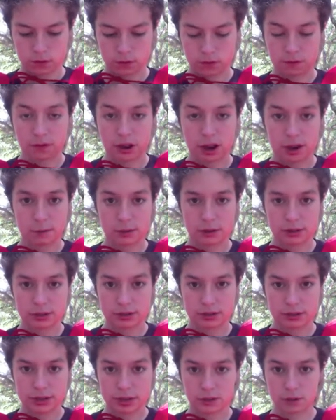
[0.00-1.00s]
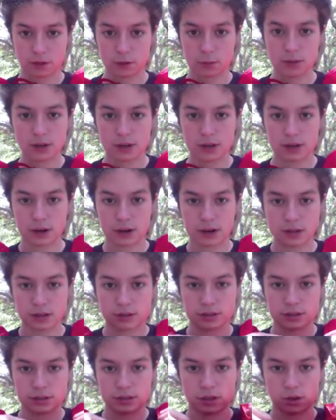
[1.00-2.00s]
fabric together
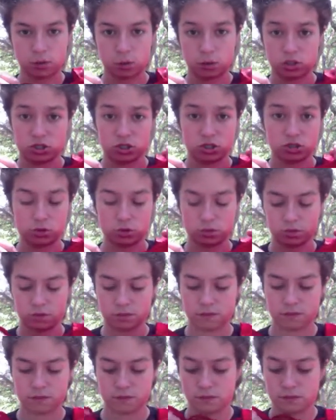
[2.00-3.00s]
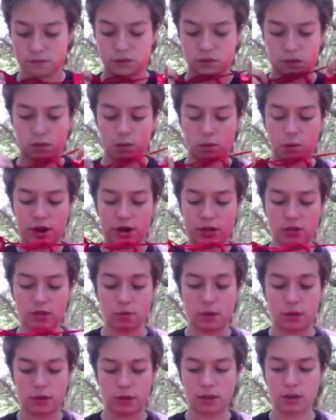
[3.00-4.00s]
because it was just way too
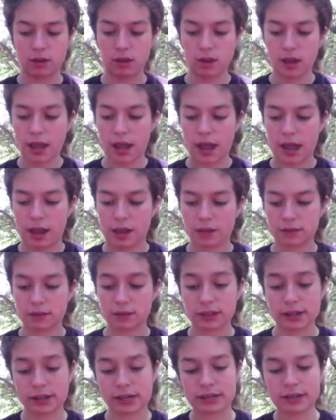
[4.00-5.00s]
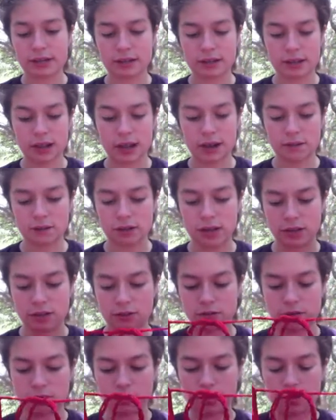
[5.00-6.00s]
big, and the lady didn't have
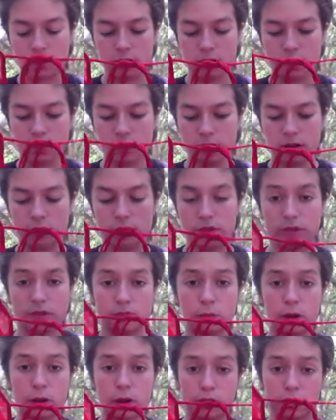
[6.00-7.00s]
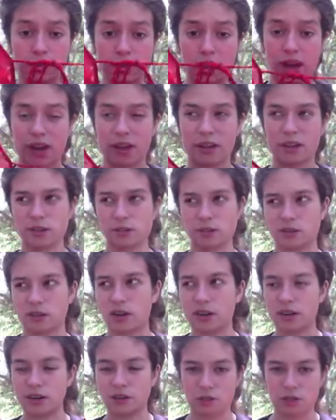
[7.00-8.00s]
a smaller size, so I
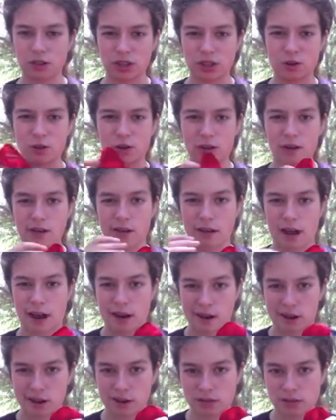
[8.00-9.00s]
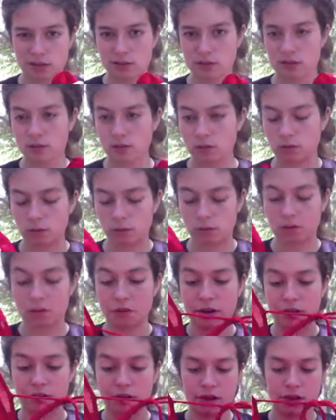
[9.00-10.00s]
didn't really want to ask to order
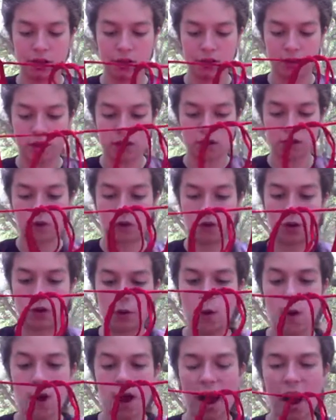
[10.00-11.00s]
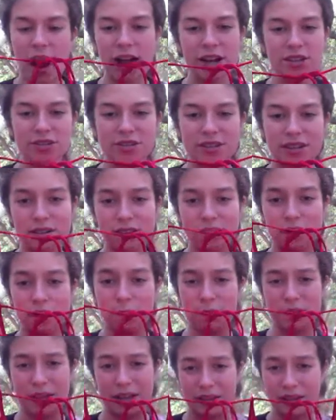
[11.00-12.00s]
it or anything, so I just ended
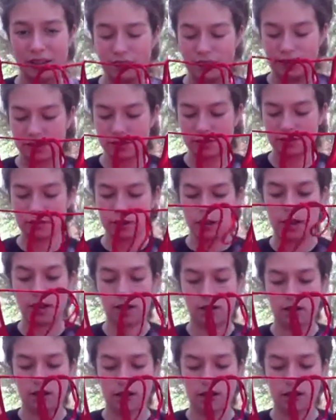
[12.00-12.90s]
up getting this, and